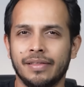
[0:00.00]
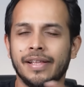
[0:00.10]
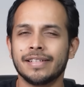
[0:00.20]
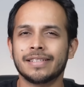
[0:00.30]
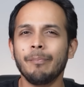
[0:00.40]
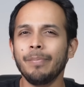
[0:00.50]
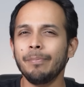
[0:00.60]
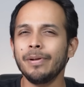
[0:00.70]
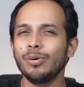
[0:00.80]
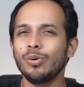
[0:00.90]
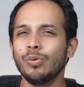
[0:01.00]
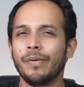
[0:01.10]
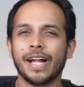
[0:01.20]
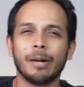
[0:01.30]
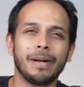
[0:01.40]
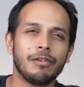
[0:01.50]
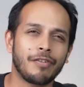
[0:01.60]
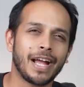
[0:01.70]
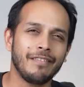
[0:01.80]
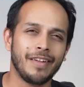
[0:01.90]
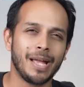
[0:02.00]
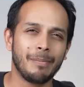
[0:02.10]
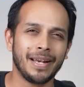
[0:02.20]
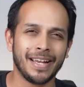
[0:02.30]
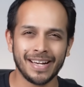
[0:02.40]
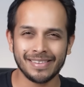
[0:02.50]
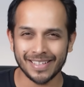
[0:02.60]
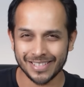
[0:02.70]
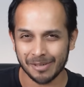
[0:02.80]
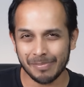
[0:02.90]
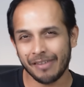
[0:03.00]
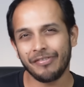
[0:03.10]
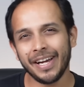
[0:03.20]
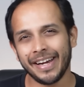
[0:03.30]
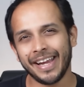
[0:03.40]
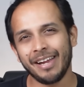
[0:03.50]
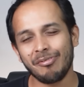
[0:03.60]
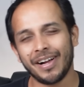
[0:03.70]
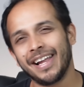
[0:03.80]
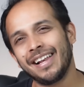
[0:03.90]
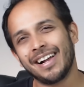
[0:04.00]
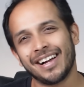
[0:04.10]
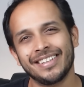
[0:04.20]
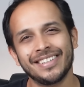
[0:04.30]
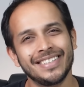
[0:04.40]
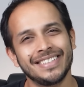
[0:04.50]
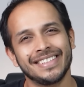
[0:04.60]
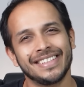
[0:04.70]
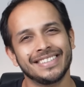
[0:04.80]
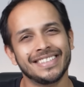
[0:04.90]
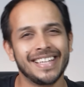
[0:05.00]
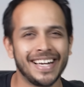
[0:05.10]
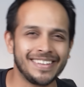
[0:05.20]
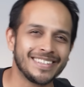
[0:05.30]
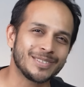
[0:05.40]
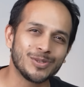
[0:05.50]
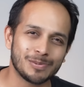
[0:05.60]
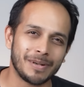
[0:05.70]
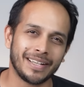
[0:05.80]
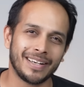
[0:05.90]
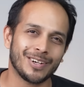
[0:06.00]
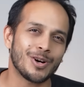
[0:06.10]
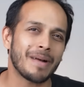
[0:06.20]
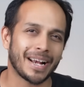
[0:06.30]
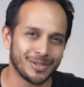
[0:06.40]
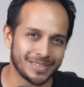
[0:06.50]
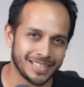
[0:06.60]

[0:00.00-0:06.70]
There are some people who wake up at 5 a.m. and hit the gym every day, while others just hit the snooze button and go back to